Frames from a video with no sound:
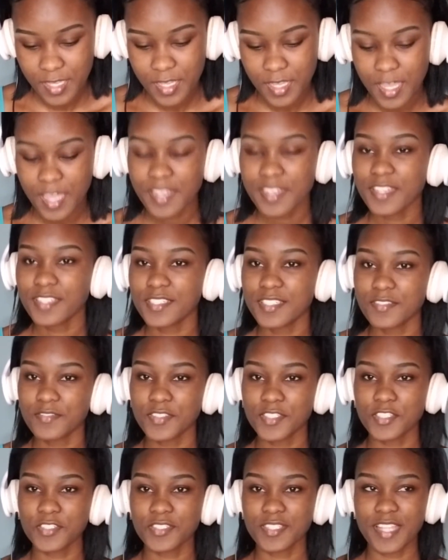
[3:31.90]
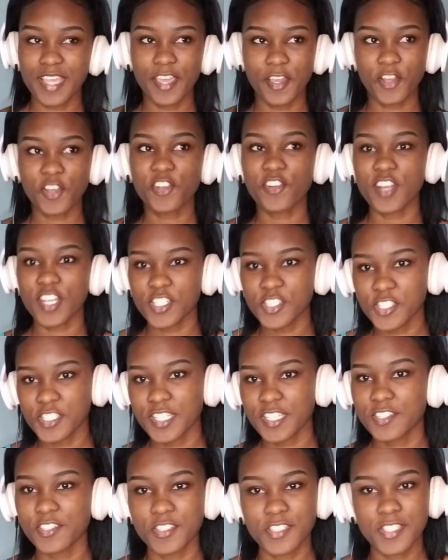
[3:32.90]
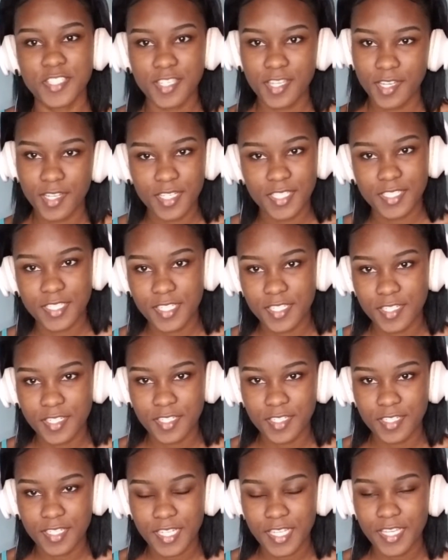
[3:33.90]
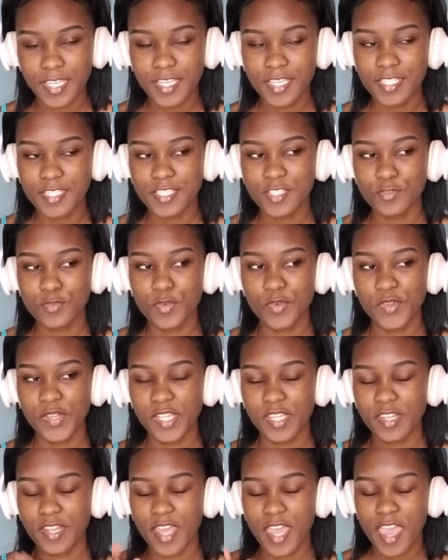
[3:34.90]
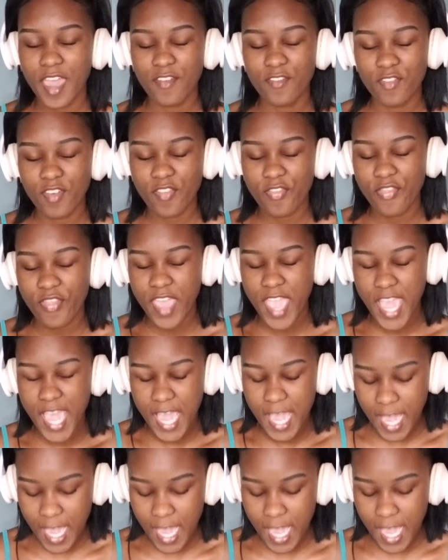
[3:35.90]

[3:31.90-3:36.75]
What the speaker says: And not even just, like, crashing and just call it a day. Like, it's ruining everything.